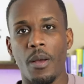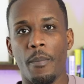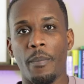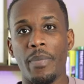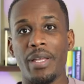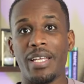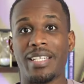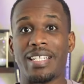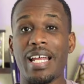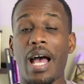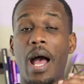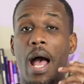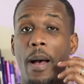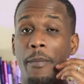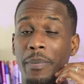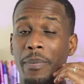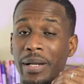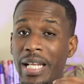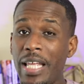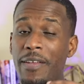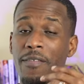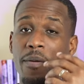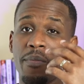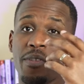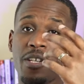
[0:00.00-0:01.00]
because I, I,
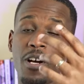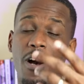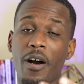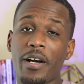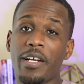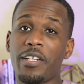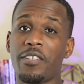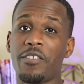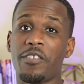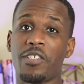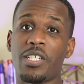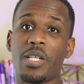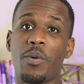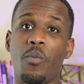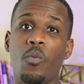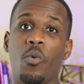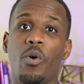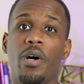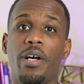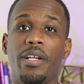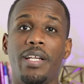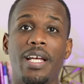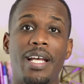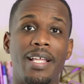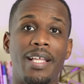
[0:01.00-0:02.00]
believe I'm talking to
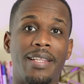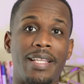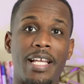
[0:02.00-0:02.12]
someone